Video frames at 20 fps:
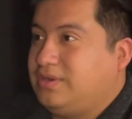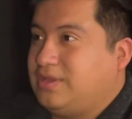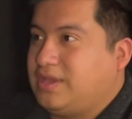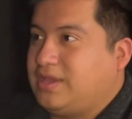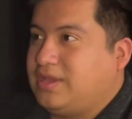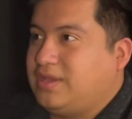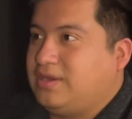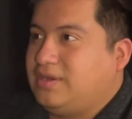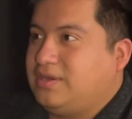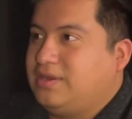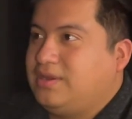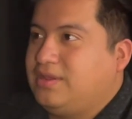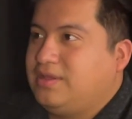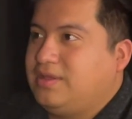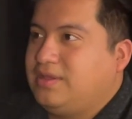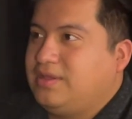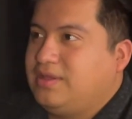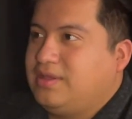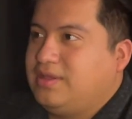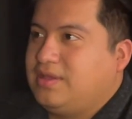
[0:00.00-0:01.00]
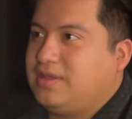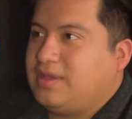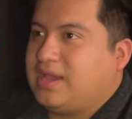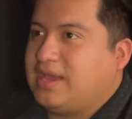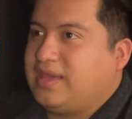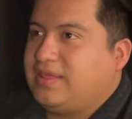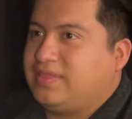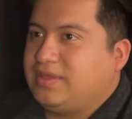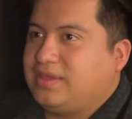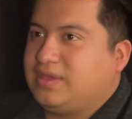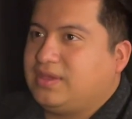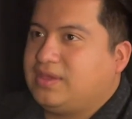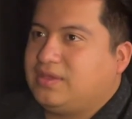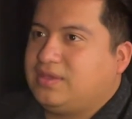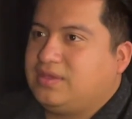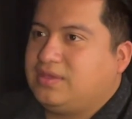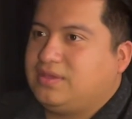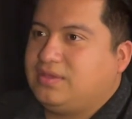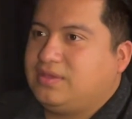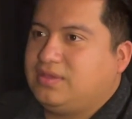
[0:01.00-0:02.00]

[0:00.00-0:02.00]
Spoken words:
And I think